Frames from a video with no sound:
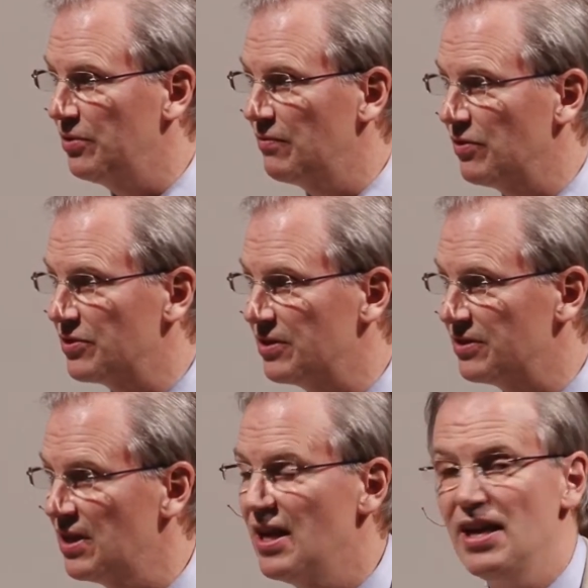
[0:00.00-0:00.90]

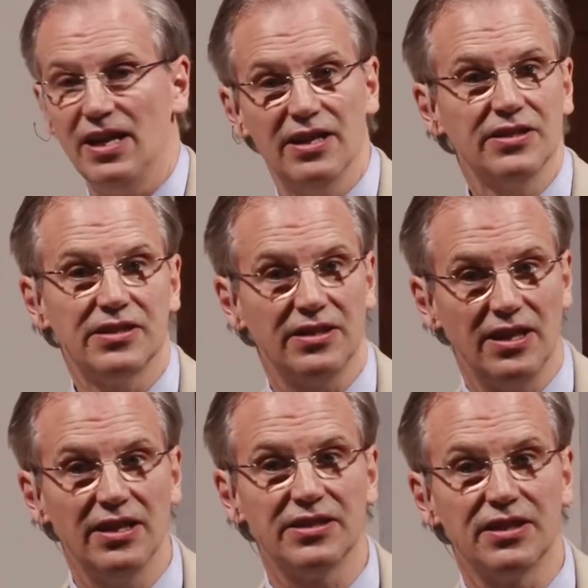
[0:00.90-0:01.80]
universes is,
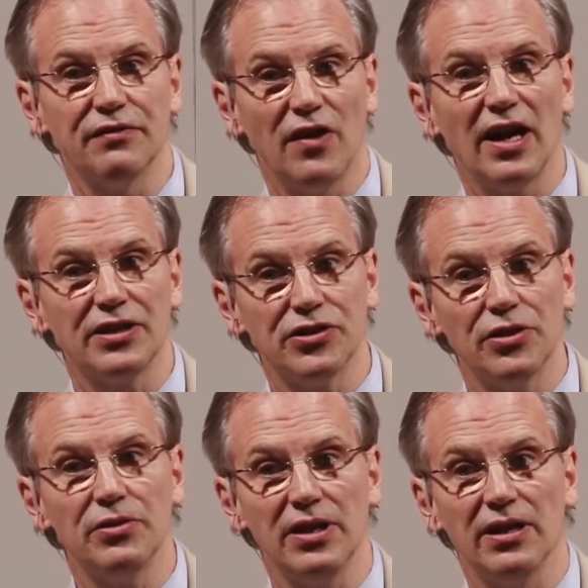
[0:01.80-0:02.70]
is the fine
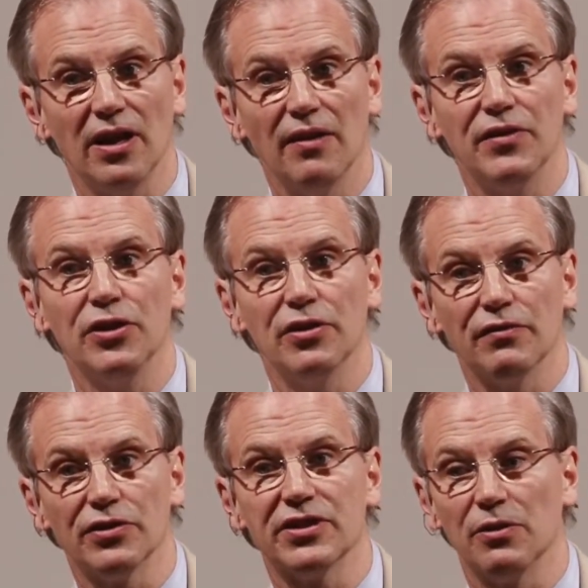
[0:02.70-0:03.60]
tuning of the
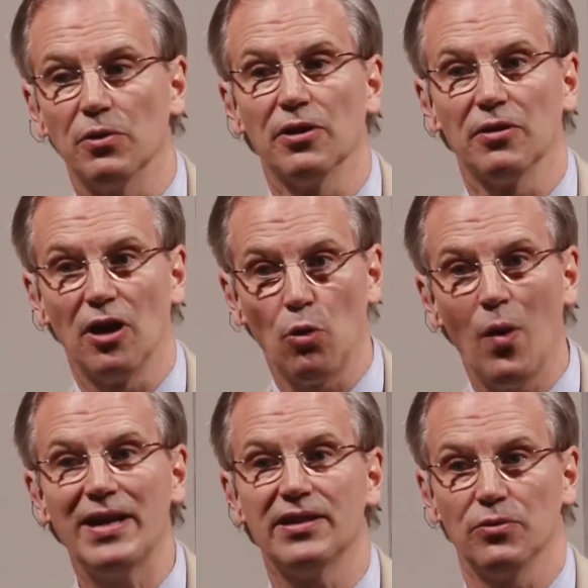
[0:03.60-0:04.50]
universe that we're
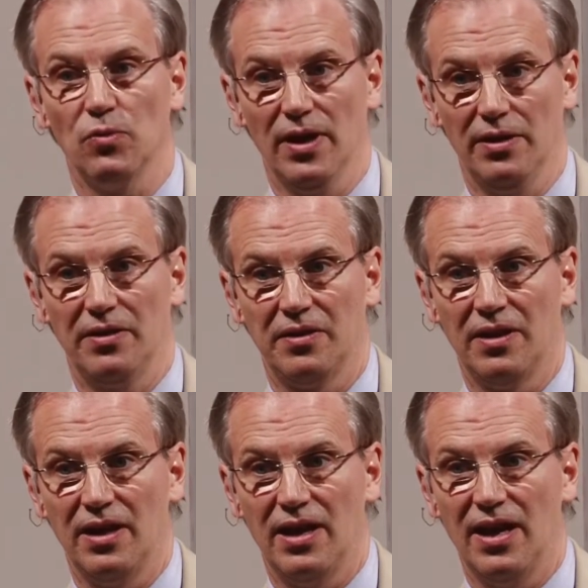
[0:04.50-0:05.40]
acquainted with.
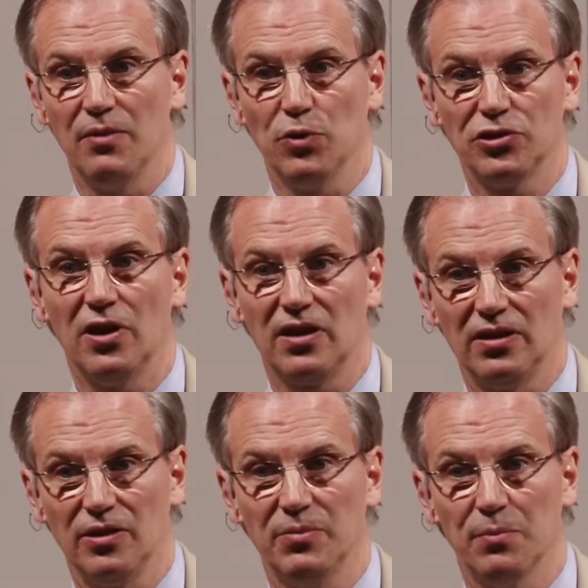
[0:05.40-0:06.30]
And we'll talk a
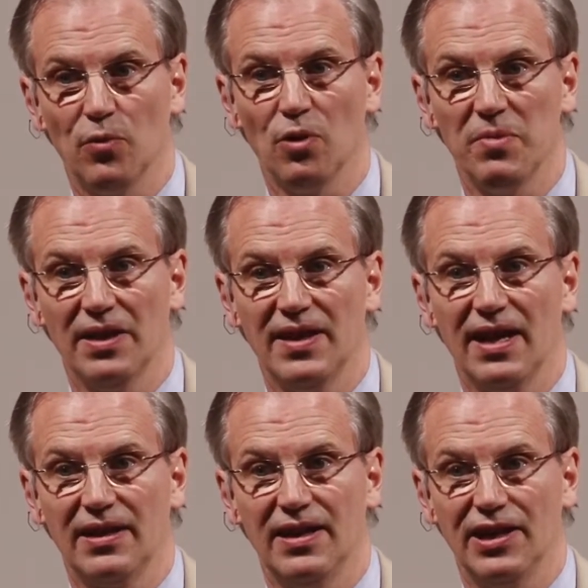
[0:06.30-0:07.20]
little bit more about
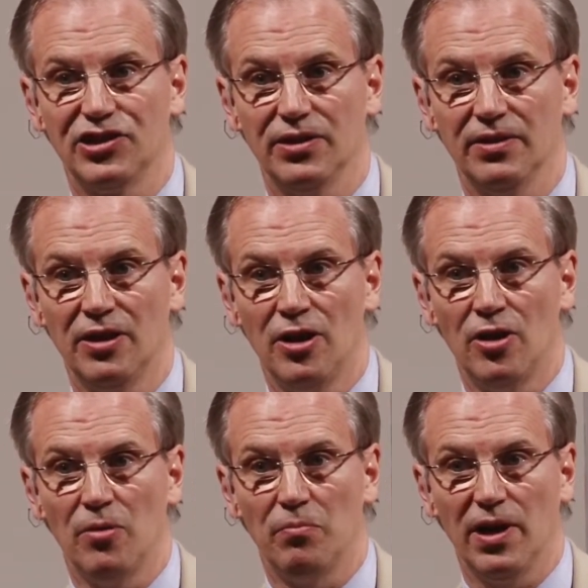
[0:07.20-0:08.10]
that connection.
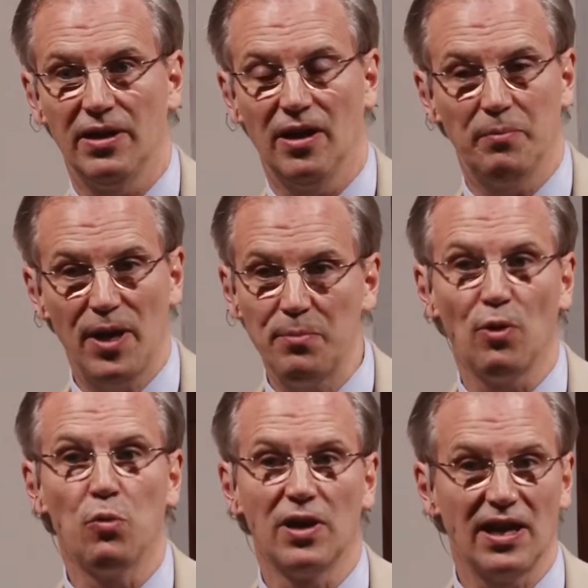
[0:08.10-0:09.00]
But uh,
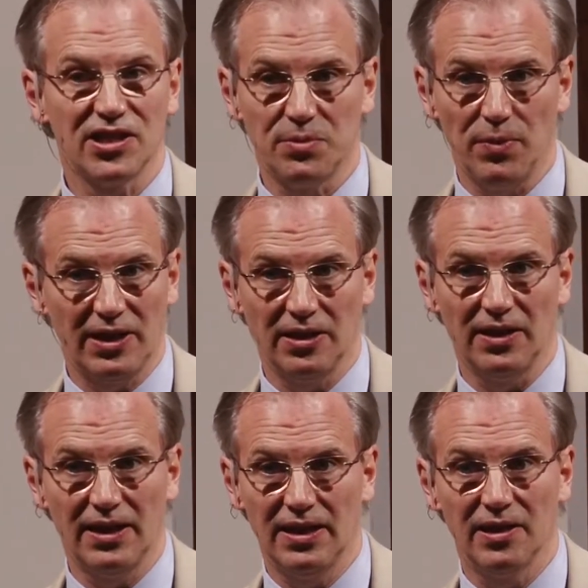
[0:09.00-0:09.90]
people were not
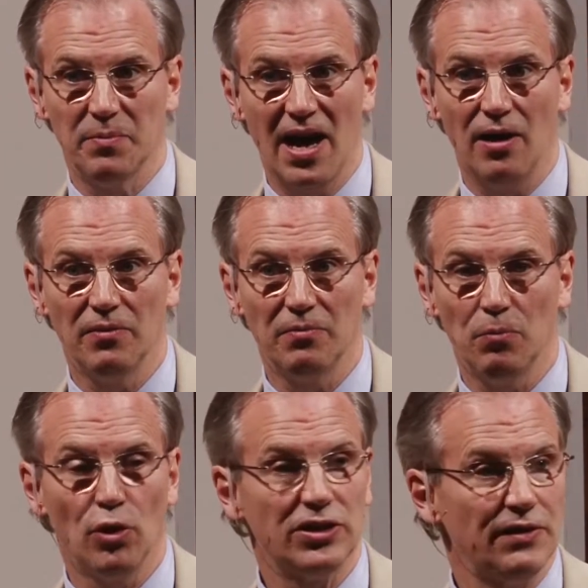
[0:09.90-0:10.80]
speculating about
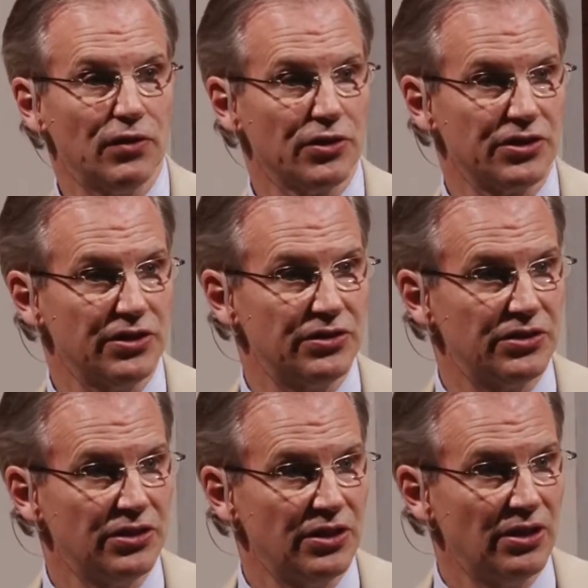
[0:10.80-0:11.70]

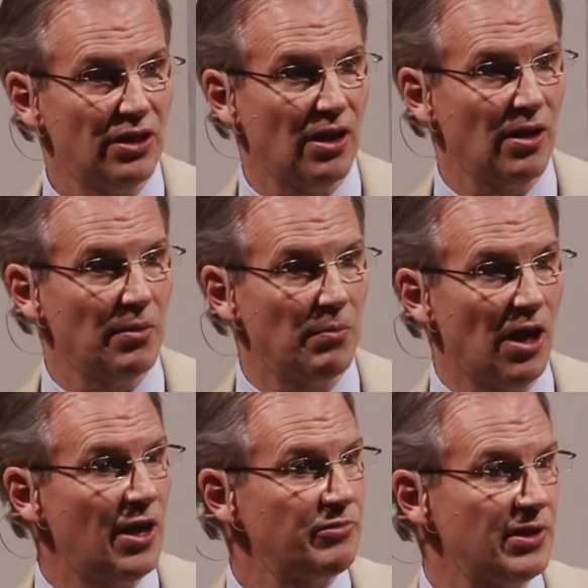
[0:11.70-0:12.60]
multiverses um,
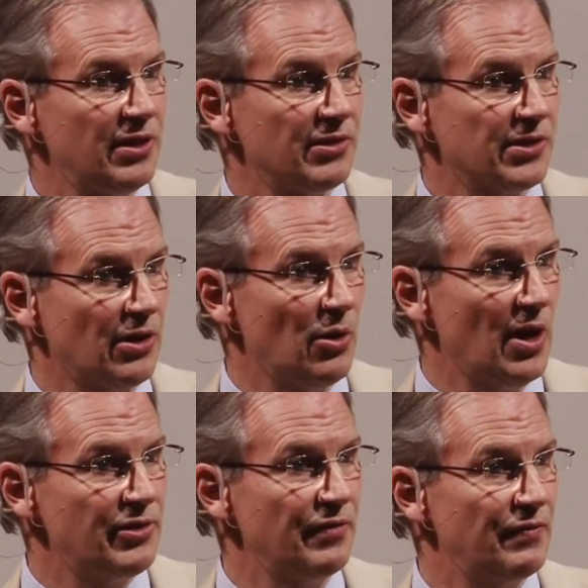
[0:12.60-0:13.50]
100 years ago,
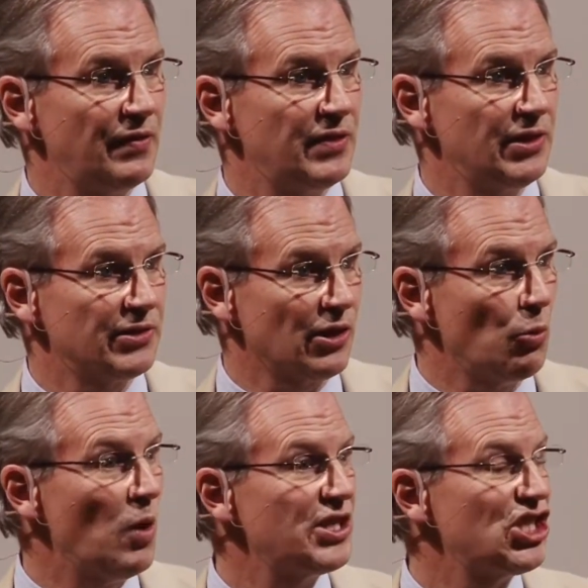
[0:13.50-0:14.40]
150 years ago.
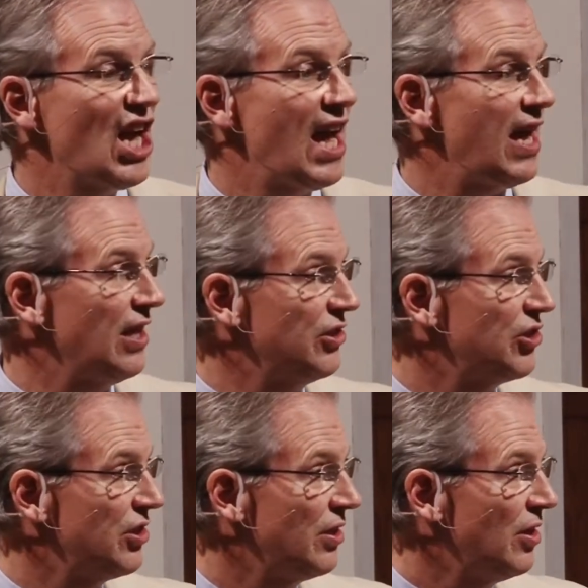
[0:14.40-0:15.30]
What
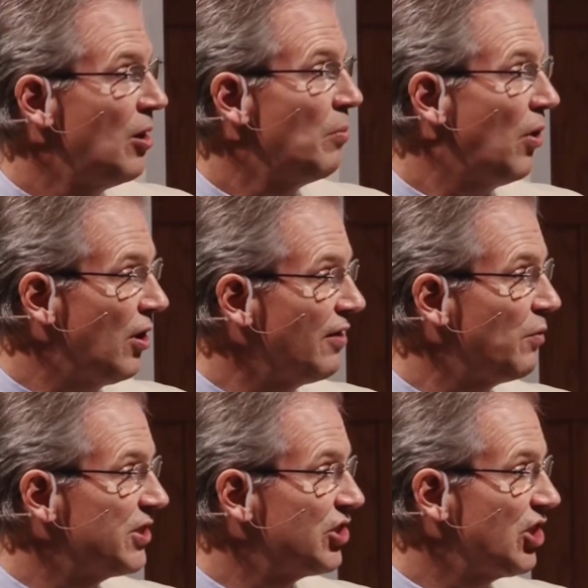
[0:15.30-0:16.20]
changed? Part of
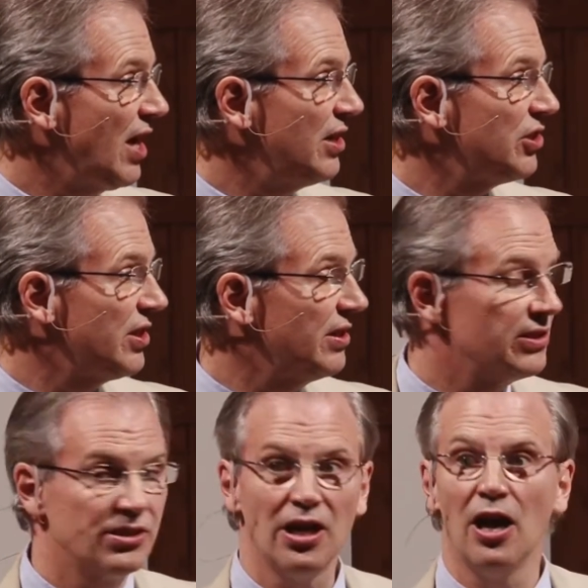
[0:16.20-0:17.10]
what's changed
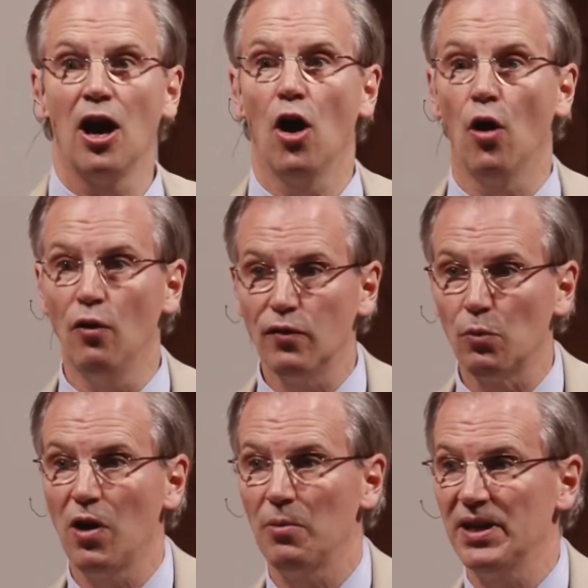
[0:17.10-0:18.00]
is
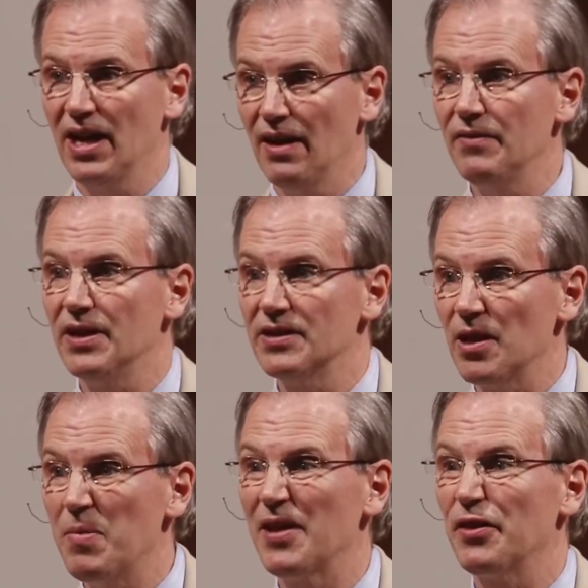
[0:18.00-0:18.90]
overwhelming evidence
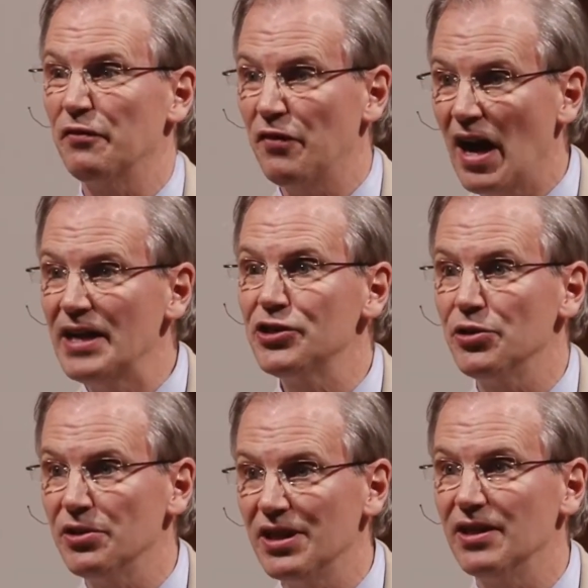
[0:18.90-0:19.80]
about the fine
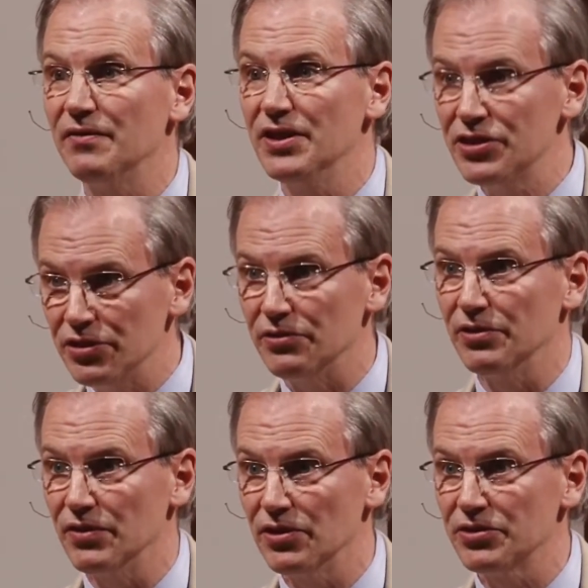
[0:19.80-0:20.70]
tuning of this
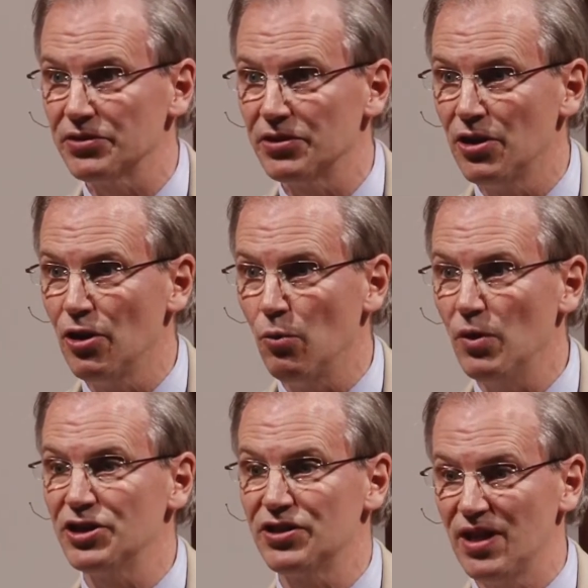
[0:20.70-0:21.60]
universe,
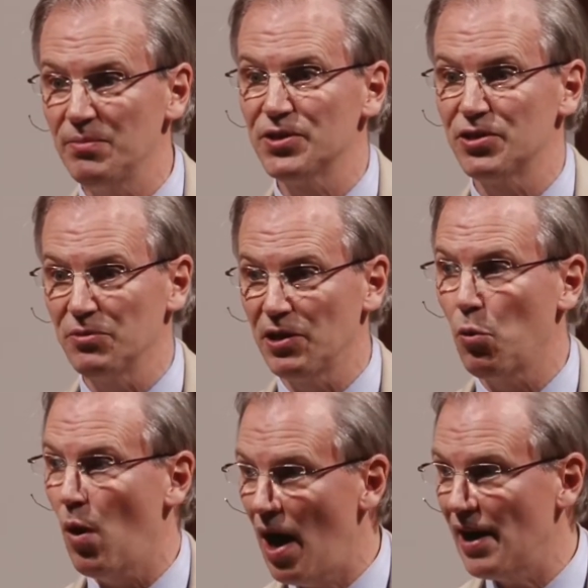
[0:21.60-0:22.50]
which seems to
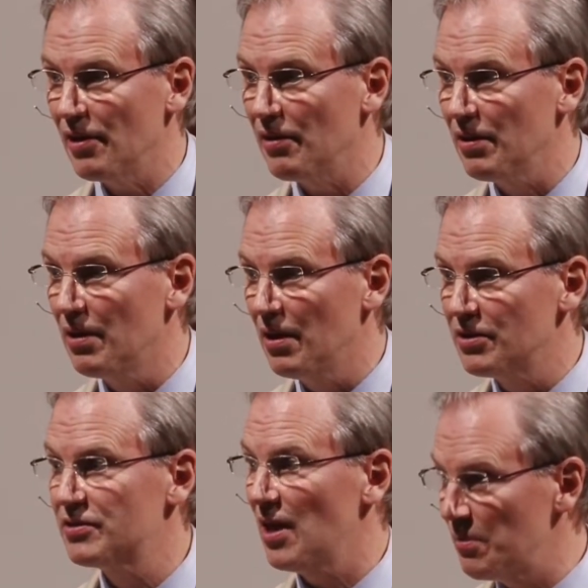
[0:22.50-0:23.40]
require
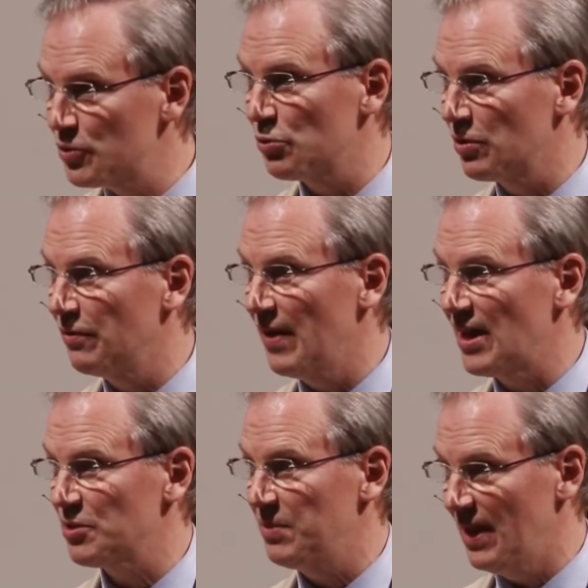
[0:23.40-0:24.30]
some sort of
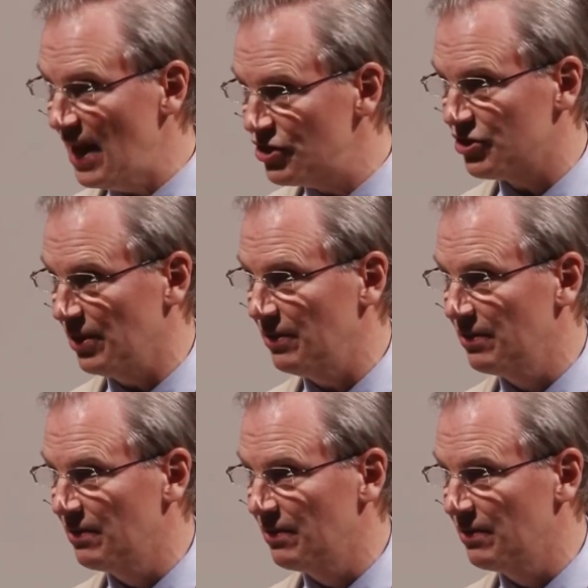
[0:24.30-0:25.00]
explanation